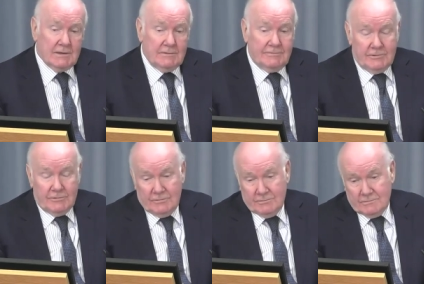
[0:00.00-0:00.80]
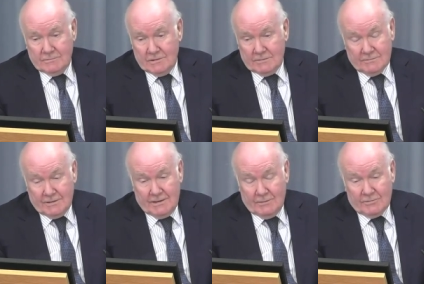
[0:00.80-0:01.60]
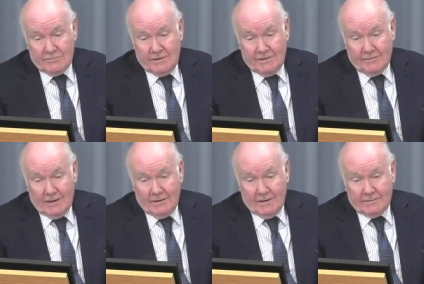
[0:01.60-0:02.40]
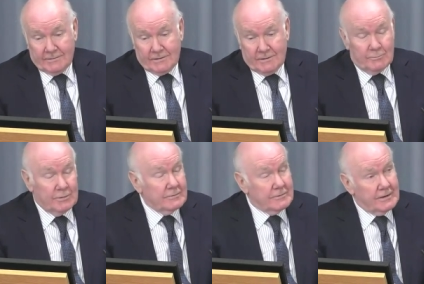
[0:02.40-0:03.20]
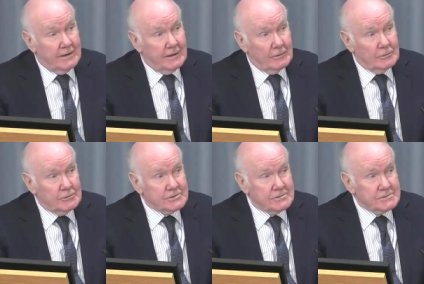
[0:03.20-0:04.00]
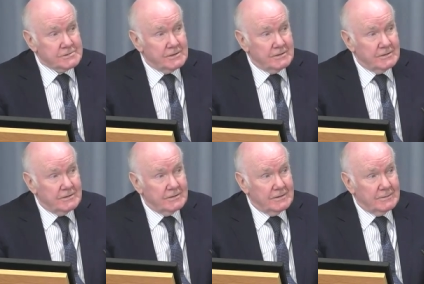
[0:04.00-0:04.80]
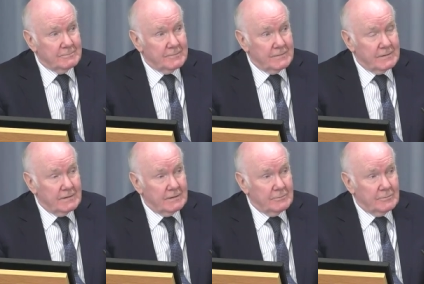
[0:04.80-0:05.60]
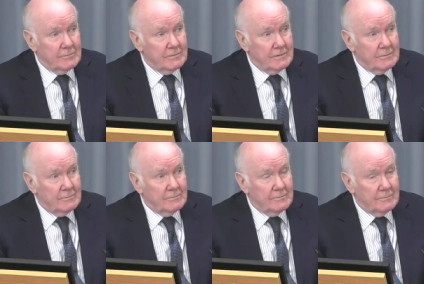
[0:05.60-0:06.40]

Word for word: And if you, I don't think anyone reading that letter can wonder under any illusions that it, it, it,